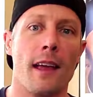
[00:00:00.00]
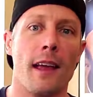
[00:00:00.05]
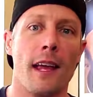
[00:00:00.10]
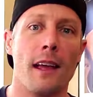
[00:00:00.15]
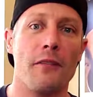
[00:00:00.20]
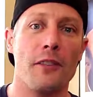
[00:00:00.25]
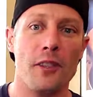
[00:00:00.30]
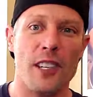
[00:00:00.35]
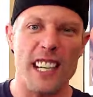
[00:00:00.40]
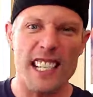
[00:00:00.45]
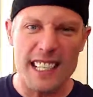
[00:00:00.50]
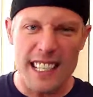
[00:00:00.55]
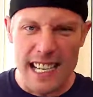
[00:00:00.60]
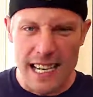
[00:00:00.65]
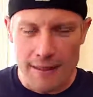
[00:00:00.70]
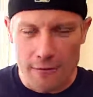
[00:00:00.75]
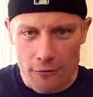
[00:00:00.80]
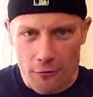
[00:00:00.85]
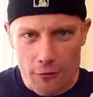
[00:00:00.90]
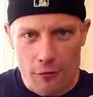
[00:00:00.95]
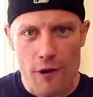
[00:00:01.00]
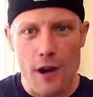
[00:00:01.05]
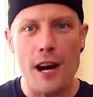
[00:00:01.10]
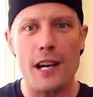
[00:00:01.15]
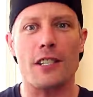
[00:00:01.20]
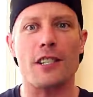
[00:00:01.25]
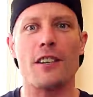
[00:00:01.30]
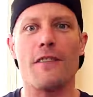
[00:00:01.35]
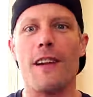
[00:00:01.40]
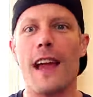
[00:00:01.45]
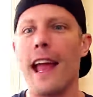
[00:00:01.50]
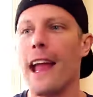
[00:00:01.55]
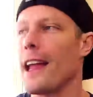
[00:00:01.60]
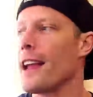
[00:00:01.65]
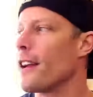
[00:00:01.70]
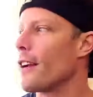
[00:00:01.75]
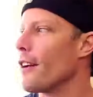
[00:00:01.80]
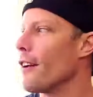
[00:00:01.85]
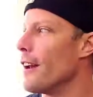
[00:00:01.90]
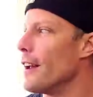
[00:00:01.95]
If you get that rush of
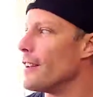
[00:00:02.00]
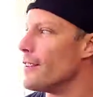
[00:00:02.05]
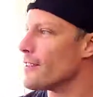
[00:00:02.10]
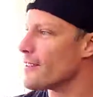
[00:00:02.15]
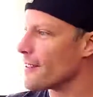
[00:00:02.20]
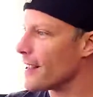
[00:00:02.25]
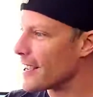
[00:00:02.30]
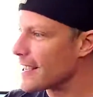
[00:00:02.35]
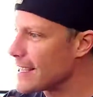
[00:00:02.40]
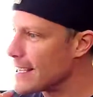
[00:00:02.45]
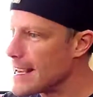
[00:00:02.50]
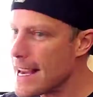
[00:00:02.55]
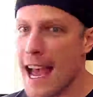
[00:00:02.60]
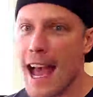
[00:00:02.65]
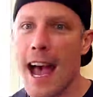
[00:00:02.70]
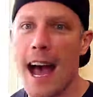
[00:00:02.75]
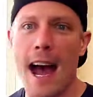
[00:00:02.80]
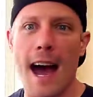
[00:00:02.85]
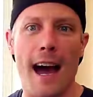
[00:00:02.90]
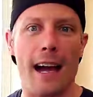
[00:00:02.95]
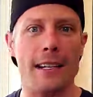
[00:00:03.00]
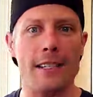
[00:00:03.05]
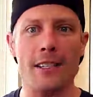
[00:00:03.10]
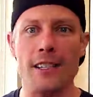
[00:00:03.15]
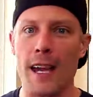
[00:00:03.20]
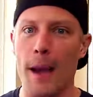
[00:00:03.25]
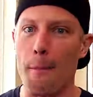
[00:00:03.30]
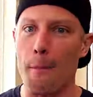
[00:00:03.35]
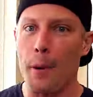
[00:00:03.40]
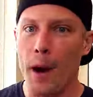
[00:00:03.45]
anger and you're like, yeah, and you get